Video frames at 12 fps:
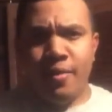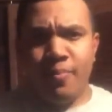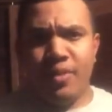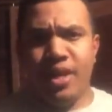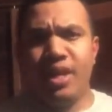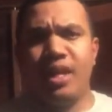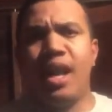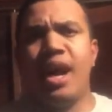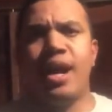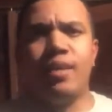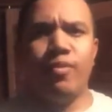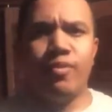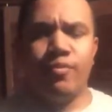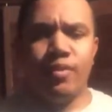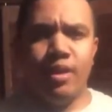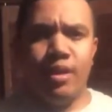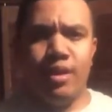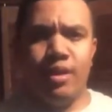in line with
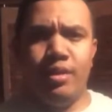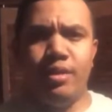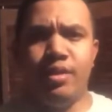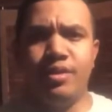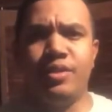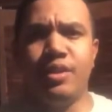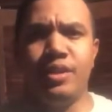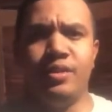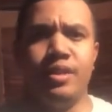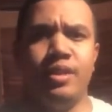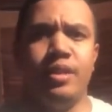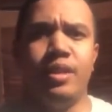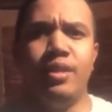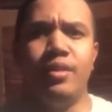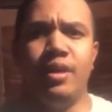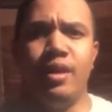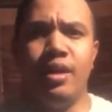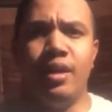the season and
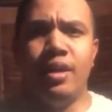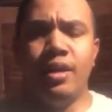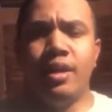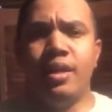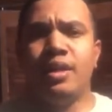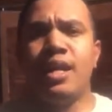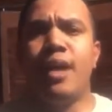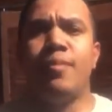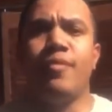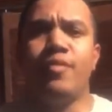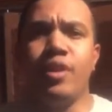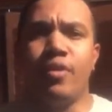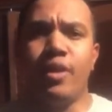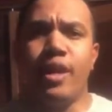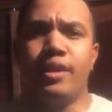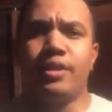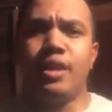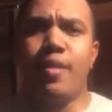the time of year that
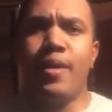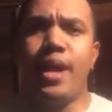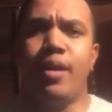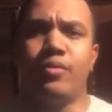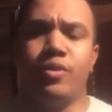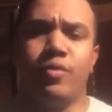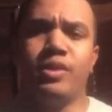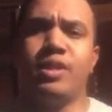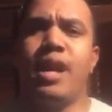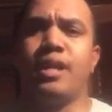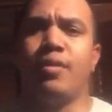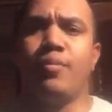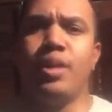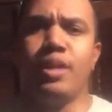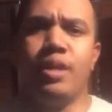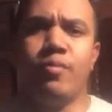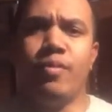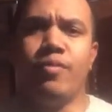it's coming out. So it's not
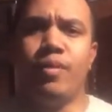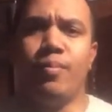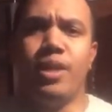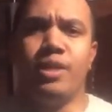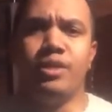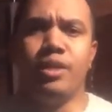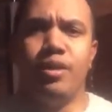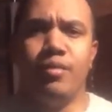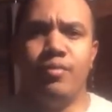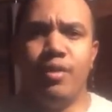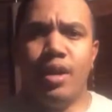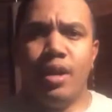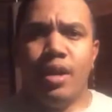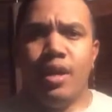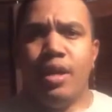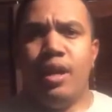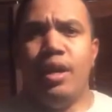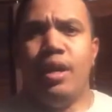competing with a bunch of,
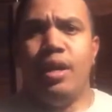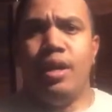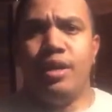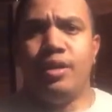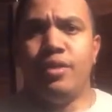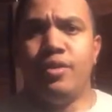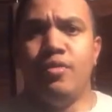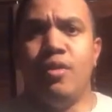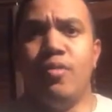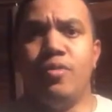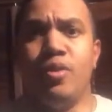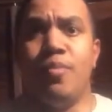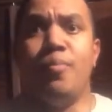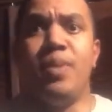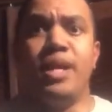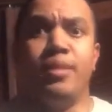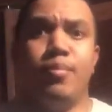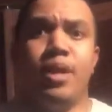you know, your
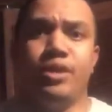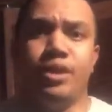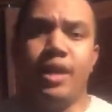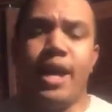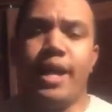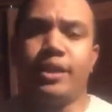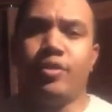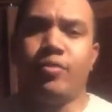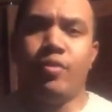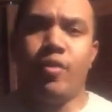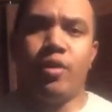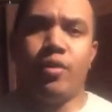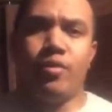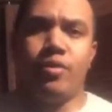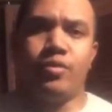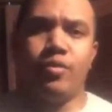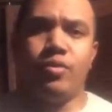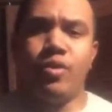big budget action
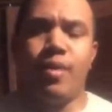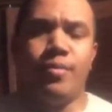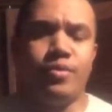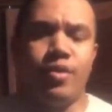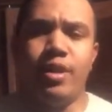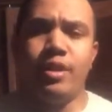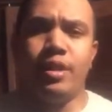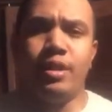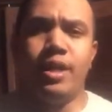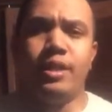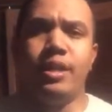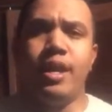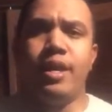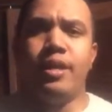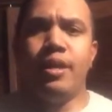thrillers or dramas or anything like that.